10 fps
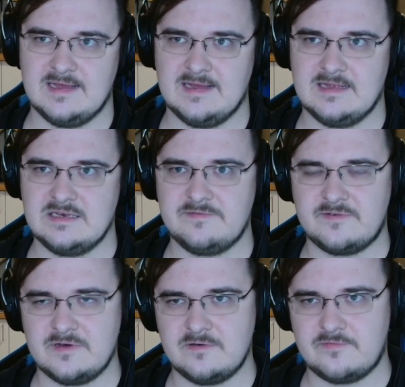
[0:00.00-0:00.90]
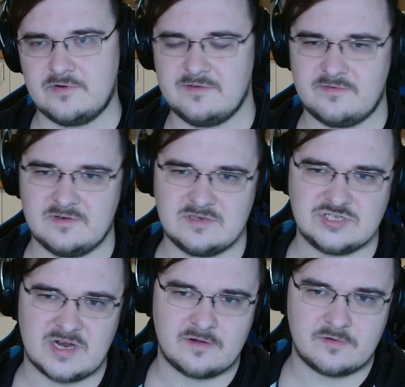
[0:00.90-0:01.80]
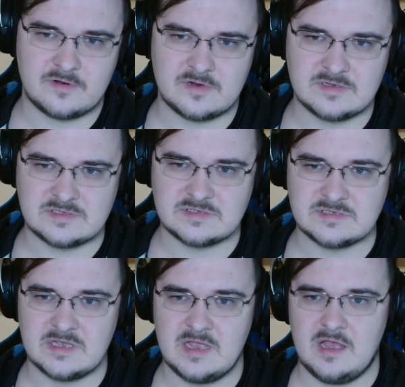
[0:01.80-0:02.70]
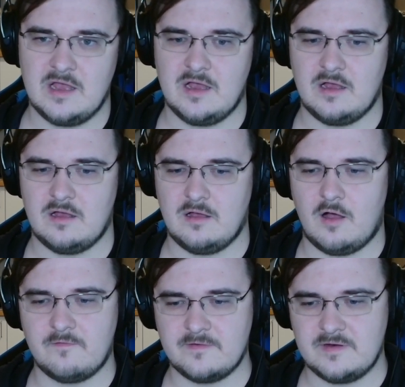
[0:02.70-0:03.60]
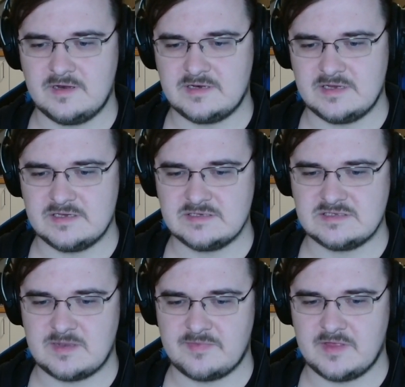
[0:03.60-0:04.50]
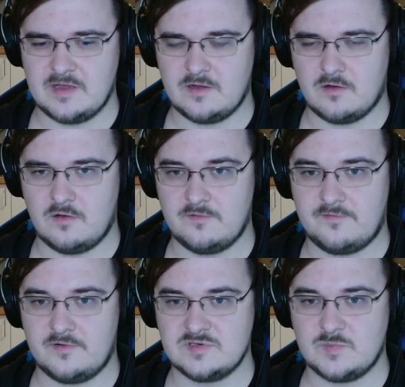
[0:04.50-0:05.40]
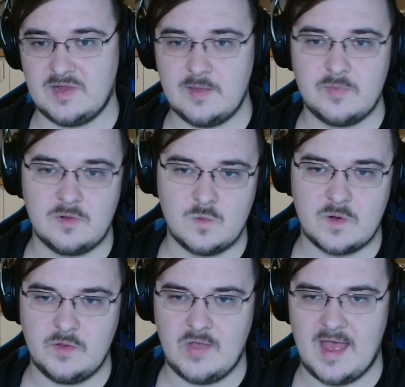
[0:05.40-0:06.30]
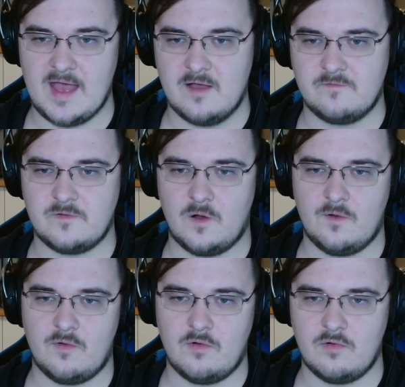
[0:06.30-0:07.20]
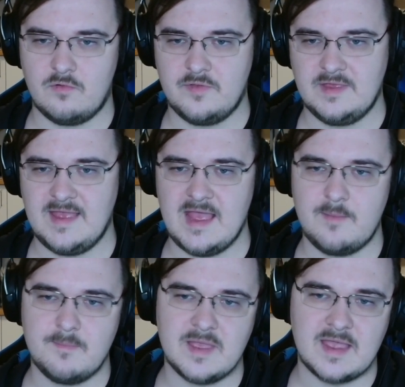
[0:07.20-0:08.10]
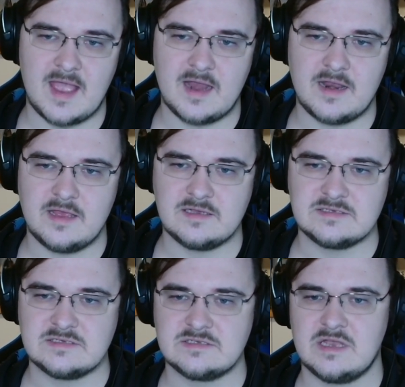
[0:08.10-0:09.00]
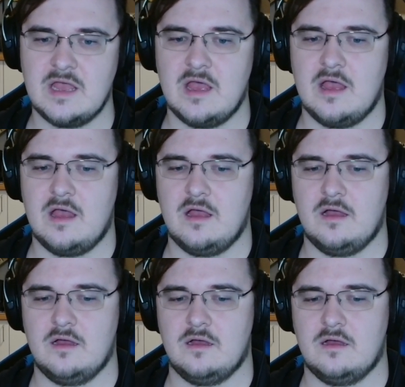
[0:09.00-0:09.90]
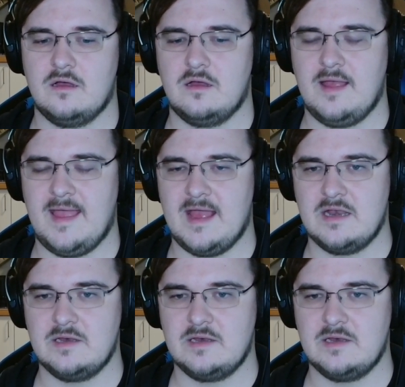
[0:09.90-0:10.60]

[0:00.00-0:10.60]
different for different genres. Often it is something called first playable, where you have all the game mechanics and